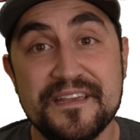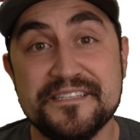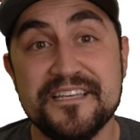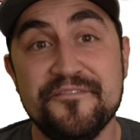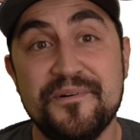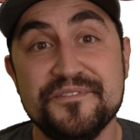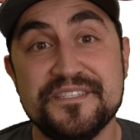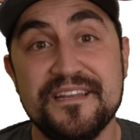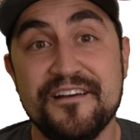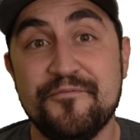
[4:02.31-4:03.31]
links I've
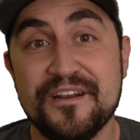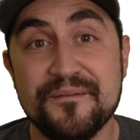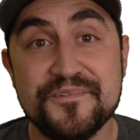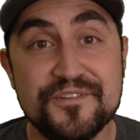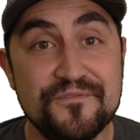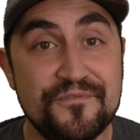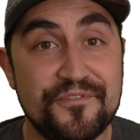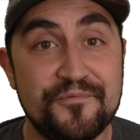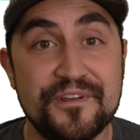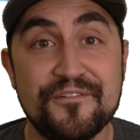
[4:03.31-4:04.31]
posted have went up 2,
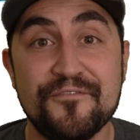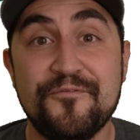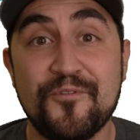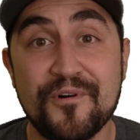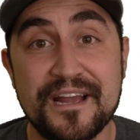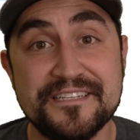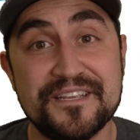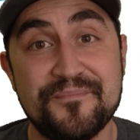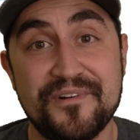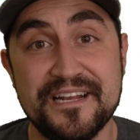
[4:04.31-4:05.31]
3, or
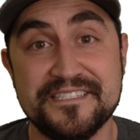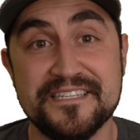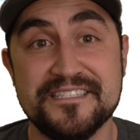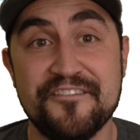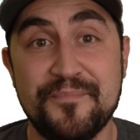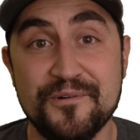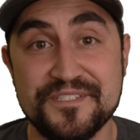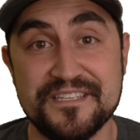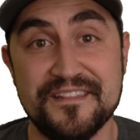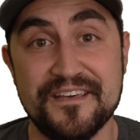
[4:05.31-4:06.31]
4x in price since I've
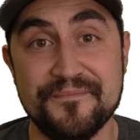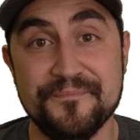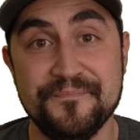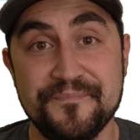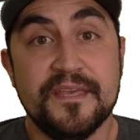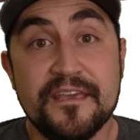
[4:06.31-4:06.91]
posted them.